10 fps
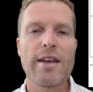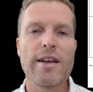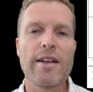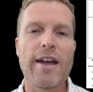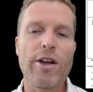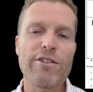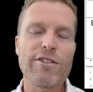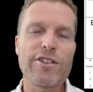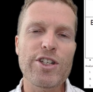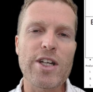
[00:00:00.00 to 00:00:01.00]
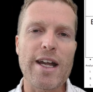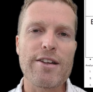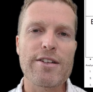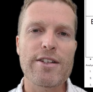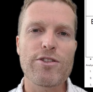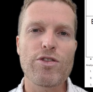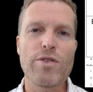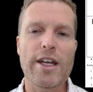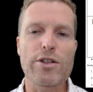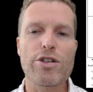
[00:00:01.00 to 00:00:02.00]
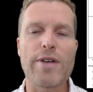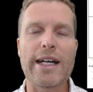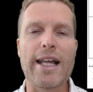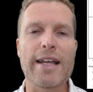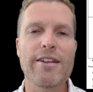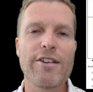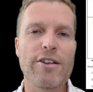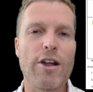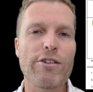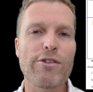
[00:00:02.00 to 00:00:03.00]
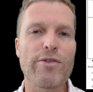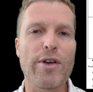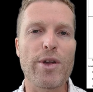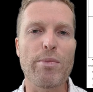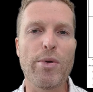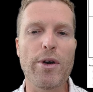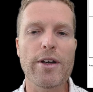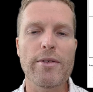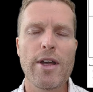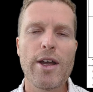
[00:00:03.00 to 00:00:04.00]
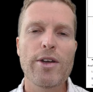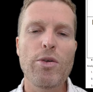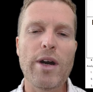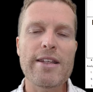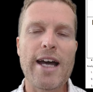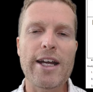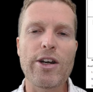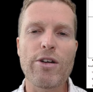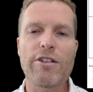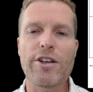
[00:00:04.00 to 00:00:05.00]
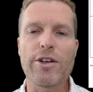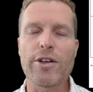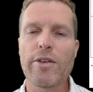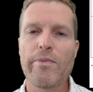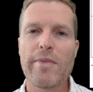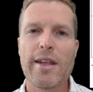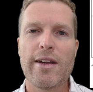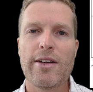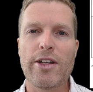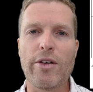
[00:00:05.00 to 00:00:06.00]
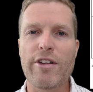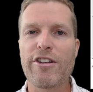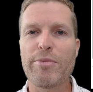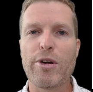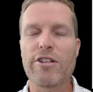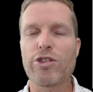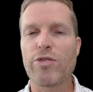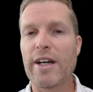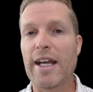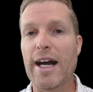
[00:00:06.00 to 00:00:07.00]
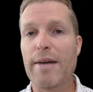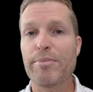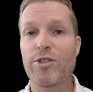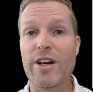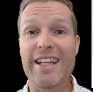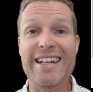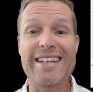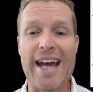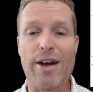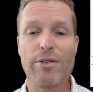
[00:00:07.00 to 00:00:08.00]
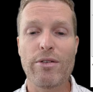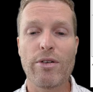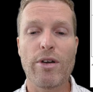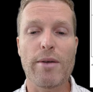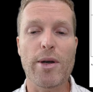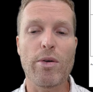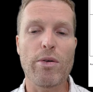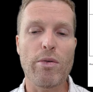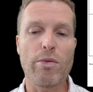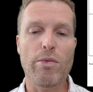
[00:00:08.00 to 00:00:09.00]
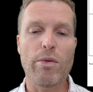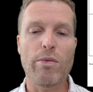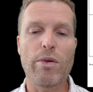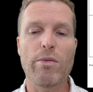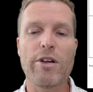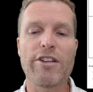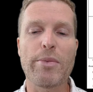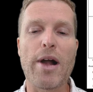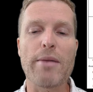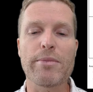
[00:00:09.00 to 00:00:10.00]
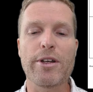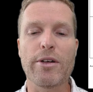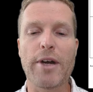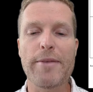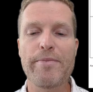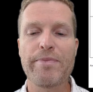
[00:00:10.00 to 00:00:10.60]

I also suggest doing a trend line. This is also very important. You want to diagnose here, is this person trending up, trending down? What's the problem here, right?